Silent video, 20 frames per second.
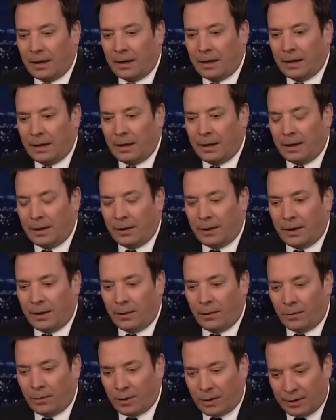it,
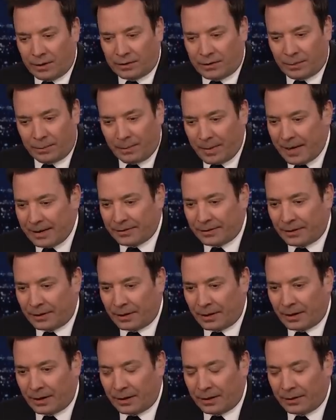it, it's
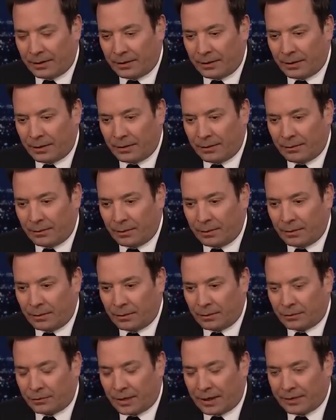amazing, uh, the,
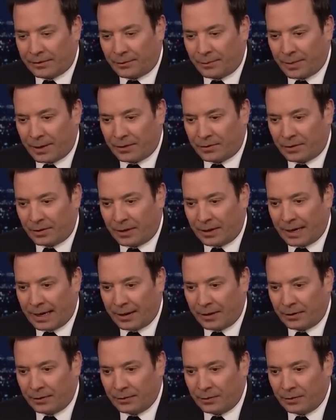your transformation and how
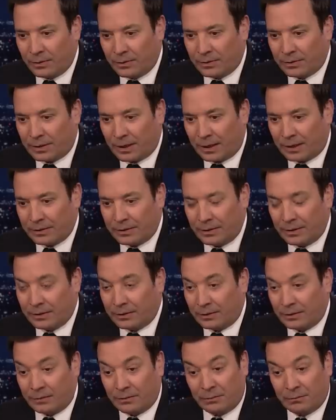you do this guy, because
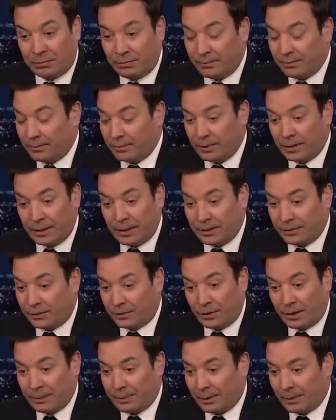he's, he's
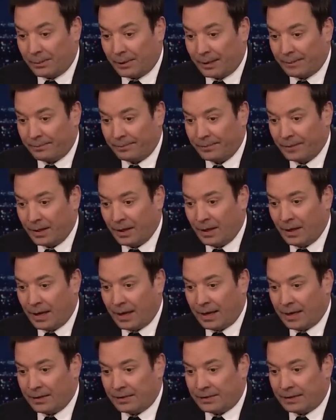creepy, man. And it's